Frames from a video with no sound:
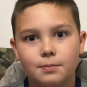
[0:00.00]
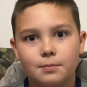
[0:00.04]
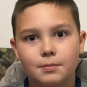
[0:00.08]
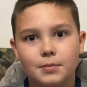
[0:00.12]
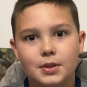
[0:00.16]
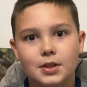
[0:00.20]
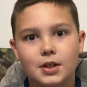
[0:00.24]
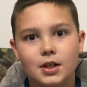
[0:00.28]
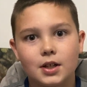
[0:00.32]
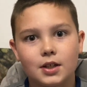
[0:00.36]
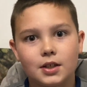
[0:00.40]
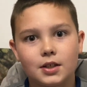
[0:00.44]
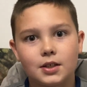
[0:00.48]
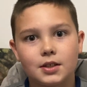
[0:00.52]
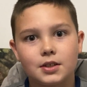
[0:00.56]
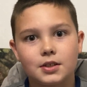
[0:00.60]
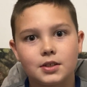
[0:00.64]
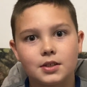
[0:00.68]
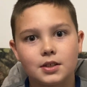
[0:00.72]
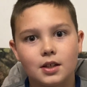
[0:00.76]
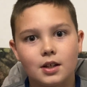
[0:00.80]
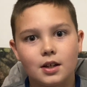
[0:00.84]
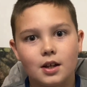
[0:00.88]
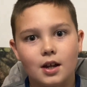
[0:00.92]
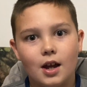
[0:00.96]
because
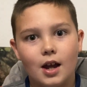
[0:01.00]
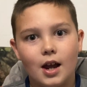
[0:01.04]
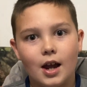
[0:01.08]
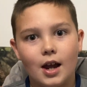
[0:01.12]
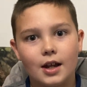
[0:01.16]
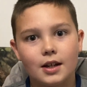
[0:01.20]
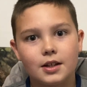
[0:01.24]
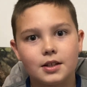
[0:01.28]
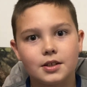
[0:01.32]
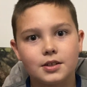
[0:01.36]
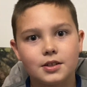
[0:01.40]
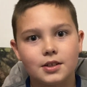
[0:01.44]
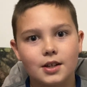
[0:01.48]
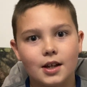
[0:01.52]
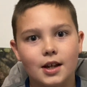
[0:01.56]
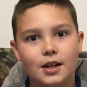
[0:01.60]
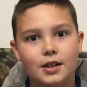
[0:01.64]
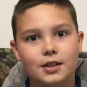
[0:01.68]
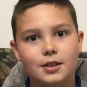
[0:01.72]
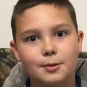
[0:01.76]
I decided